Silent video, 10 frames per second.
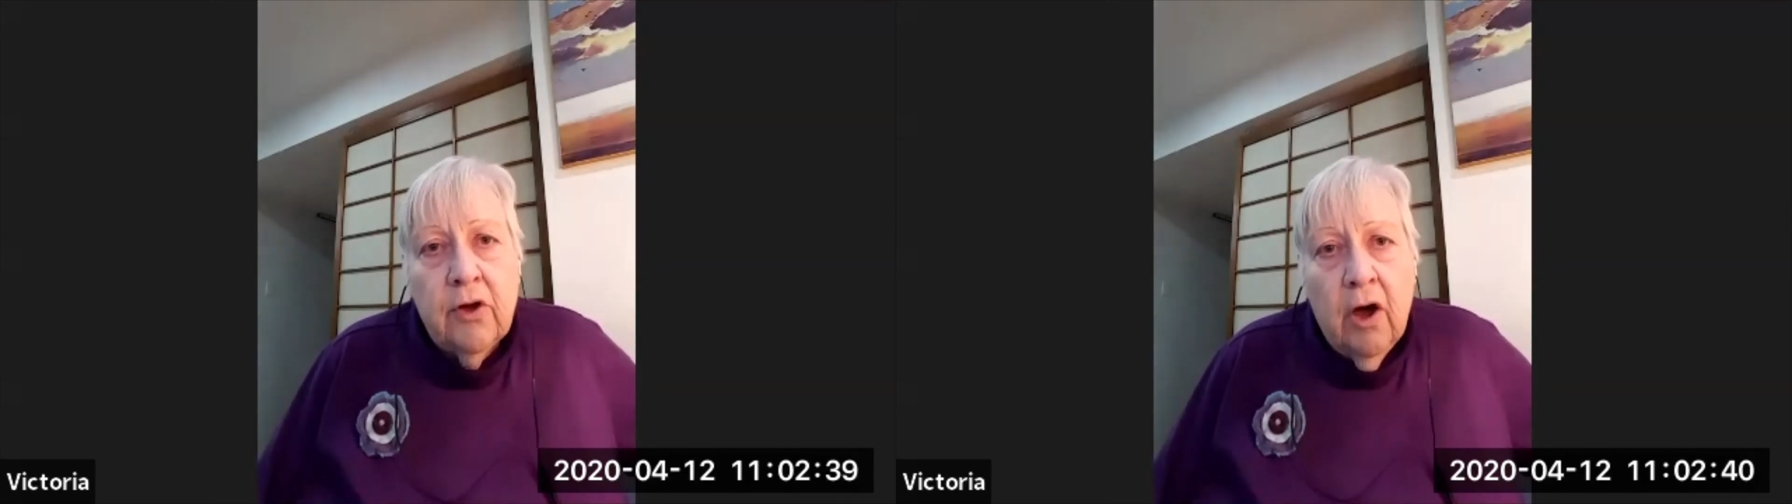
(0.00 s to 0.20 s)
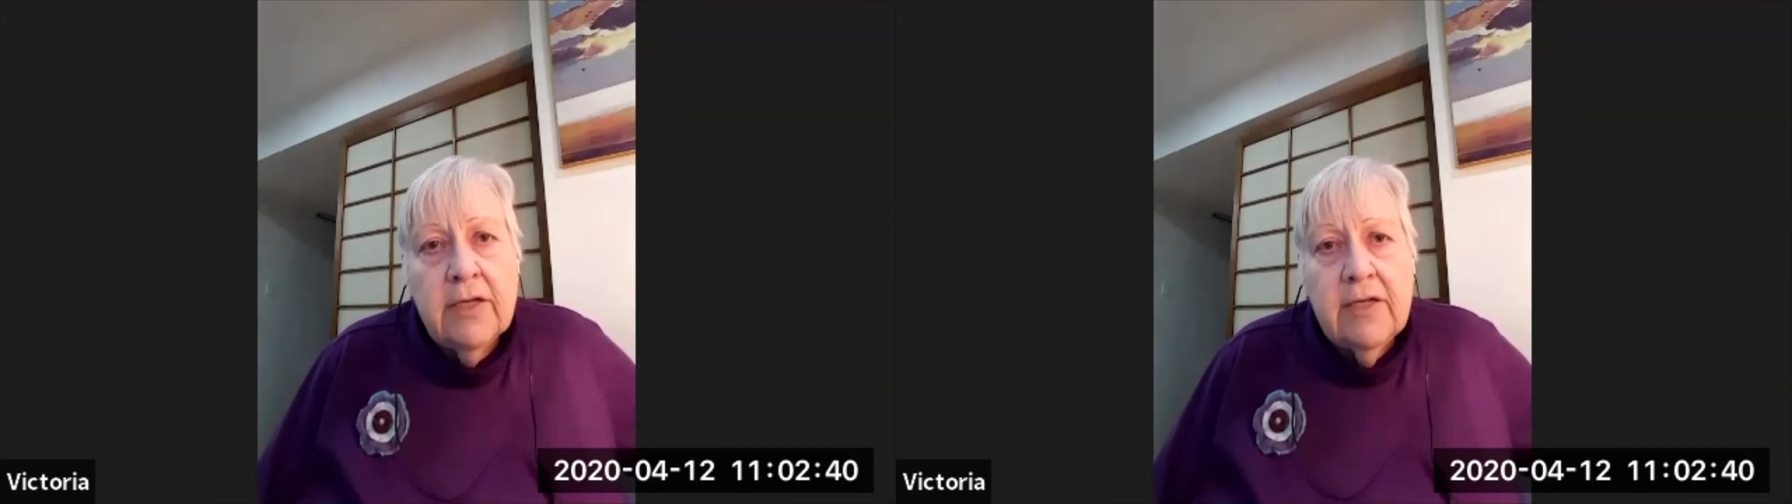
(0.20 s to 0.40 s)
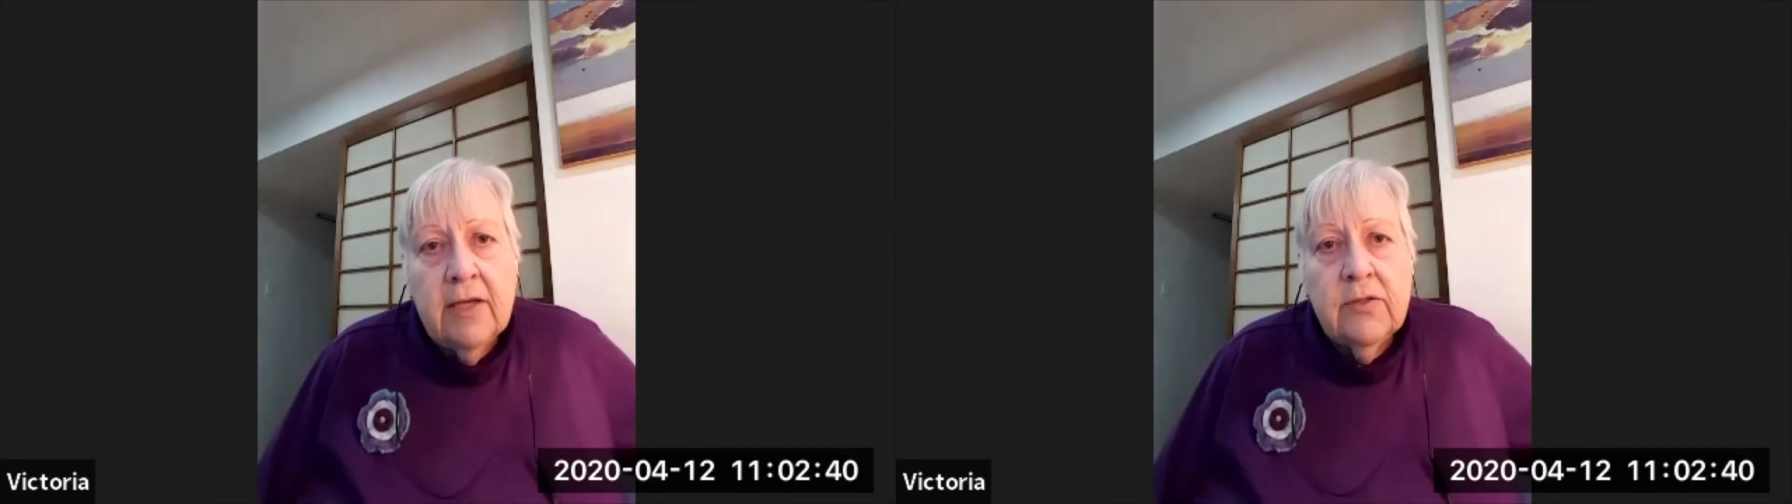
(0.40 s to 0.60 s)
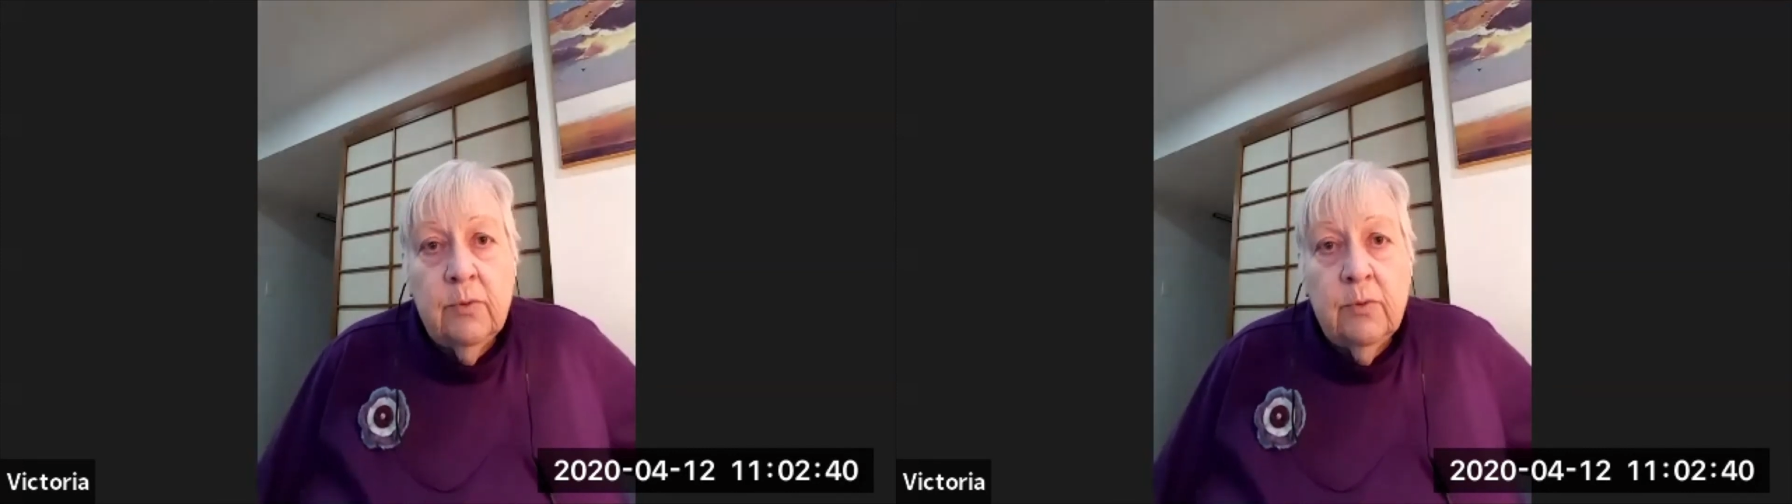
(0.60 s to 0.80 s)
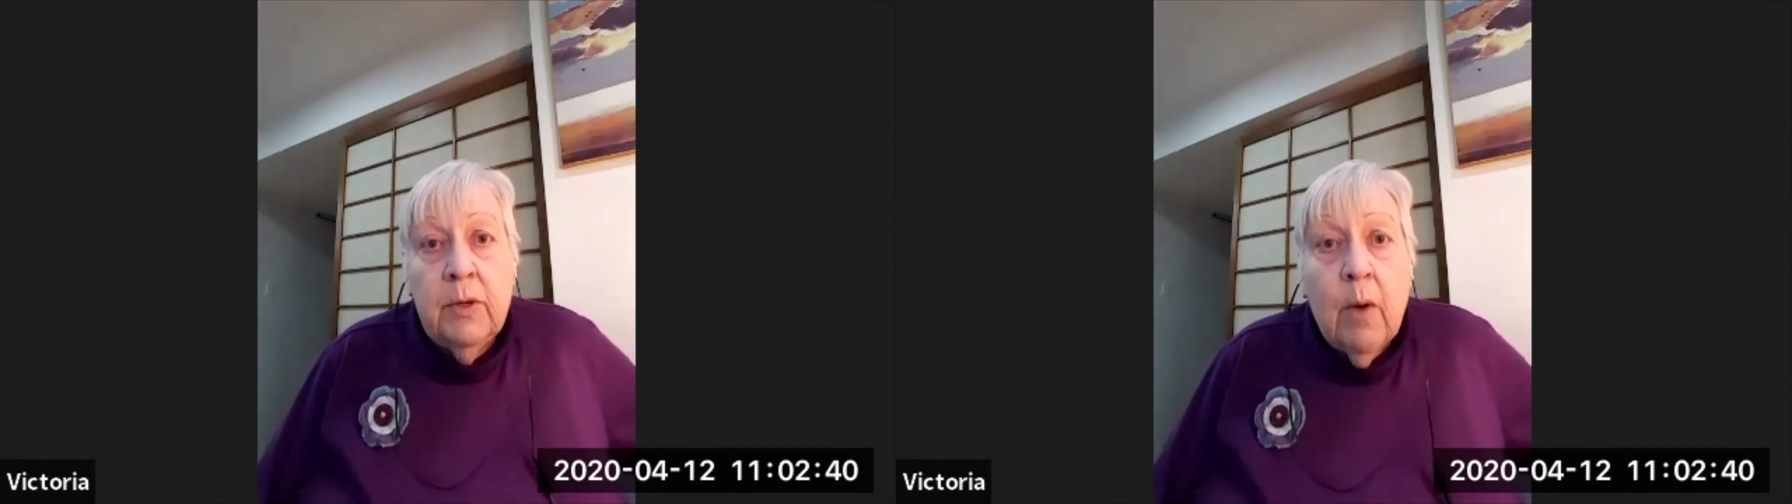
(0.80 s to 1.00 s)
contacts
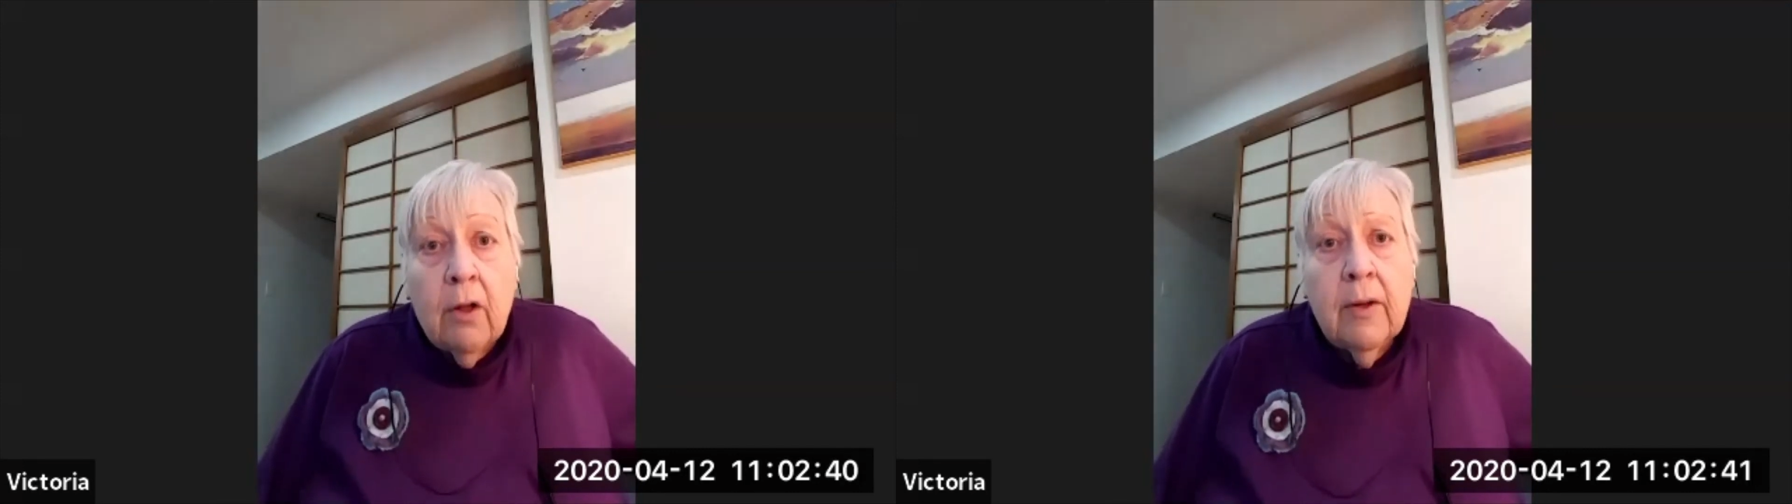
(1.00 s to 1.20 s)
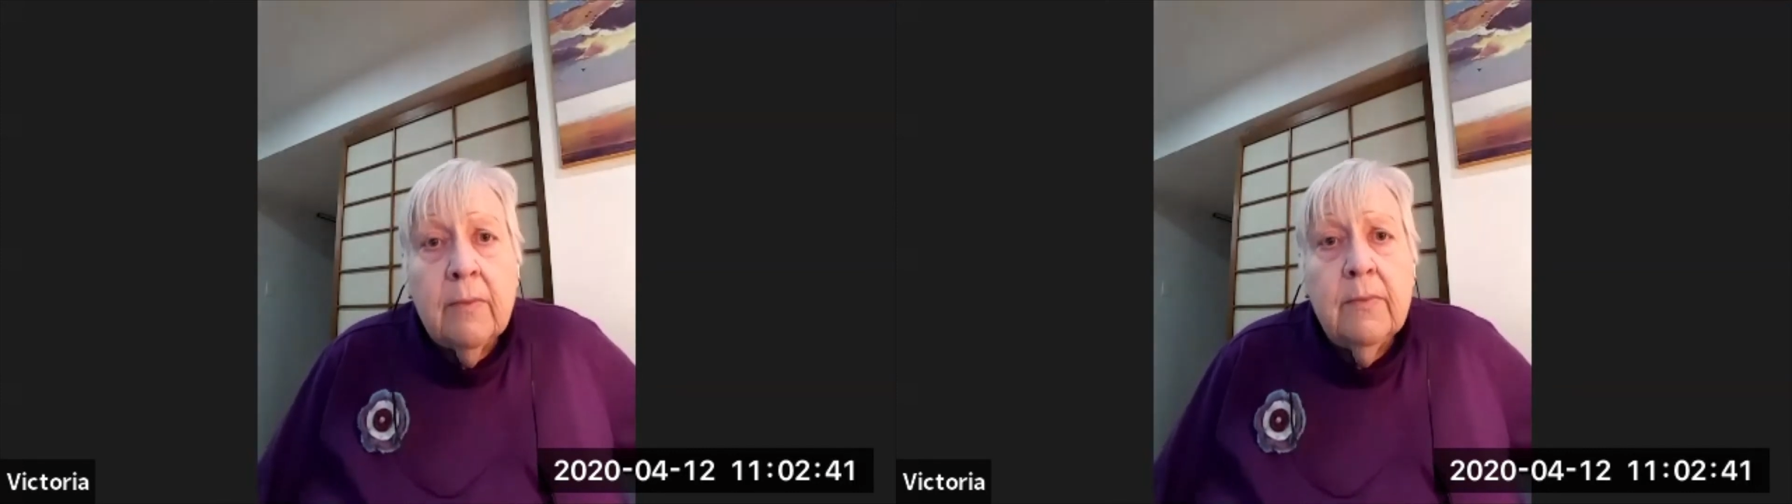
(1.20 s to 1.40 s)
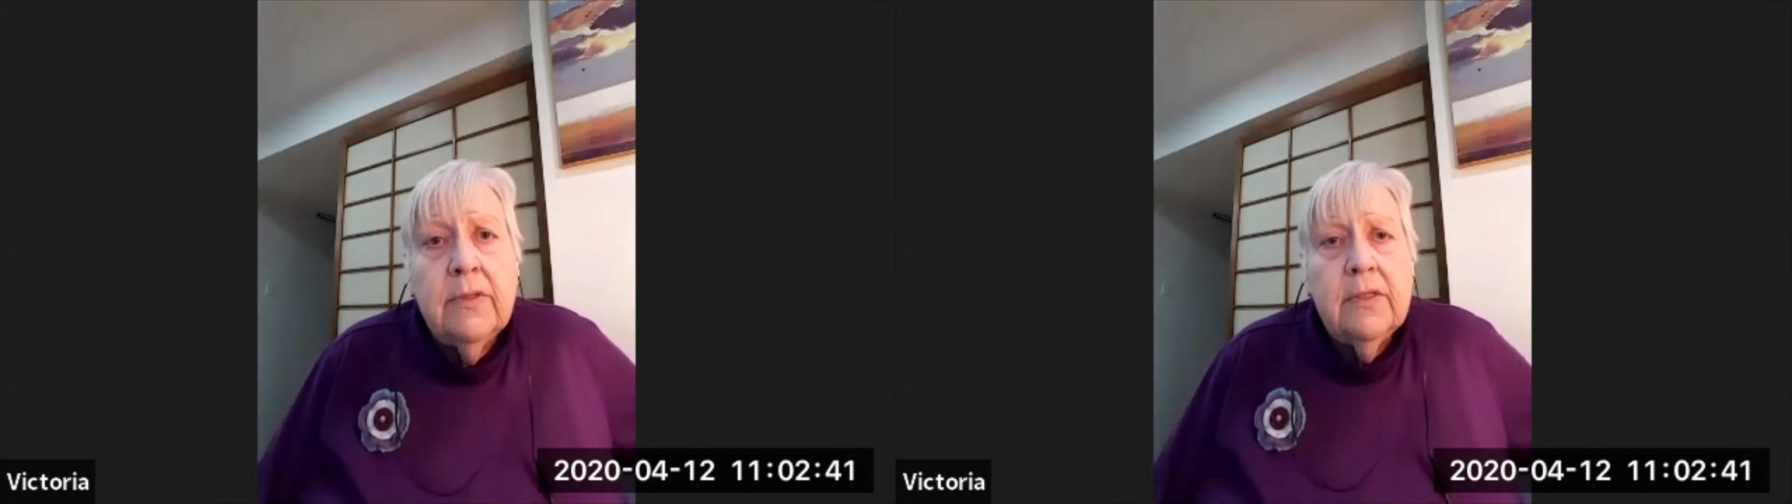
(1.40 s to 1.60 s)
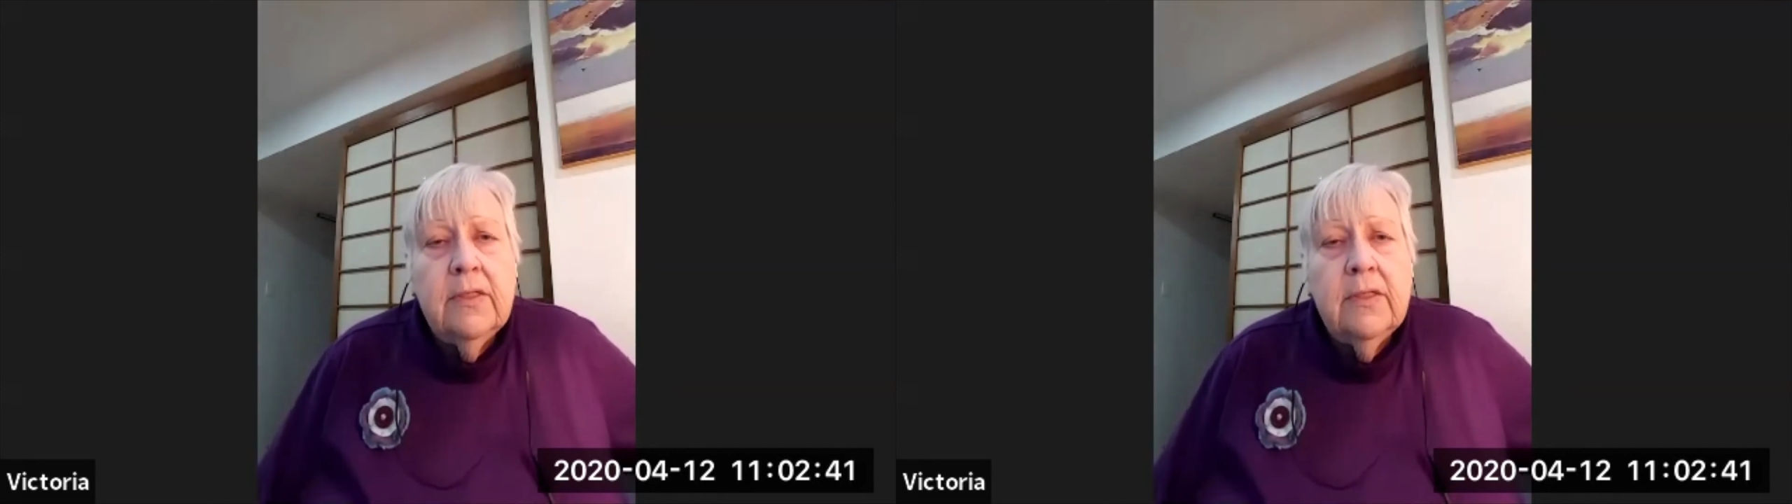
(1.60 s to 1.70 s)
will be welcome